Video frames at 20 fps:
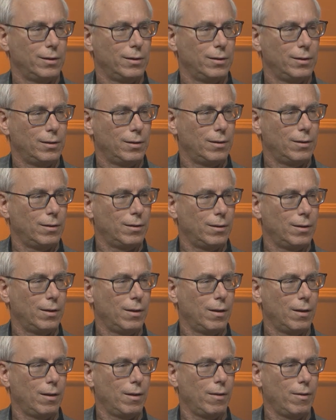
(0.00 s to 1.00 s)

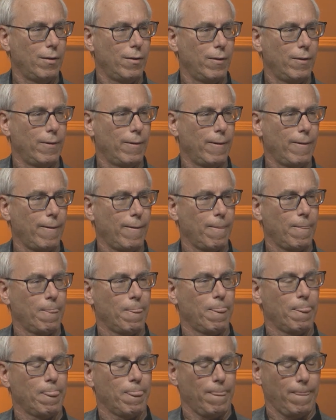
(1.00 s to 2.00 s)

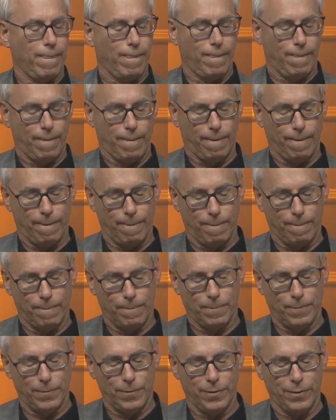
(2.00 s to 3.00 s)

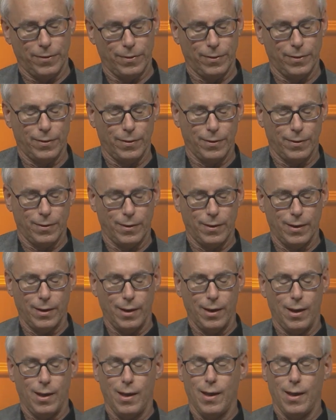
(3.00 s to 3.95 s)
[no speech]